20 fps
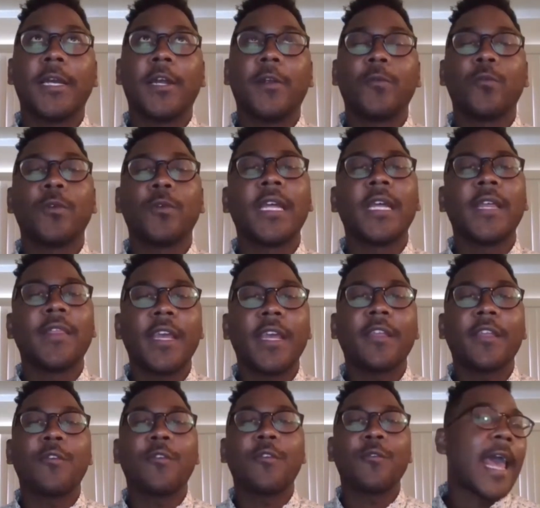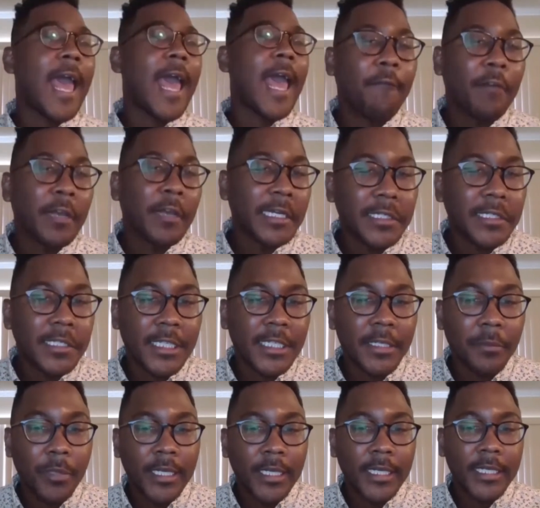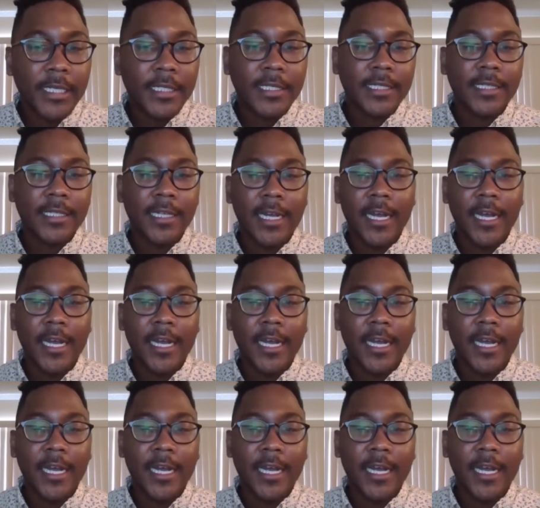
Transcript: really think through the advocacy piece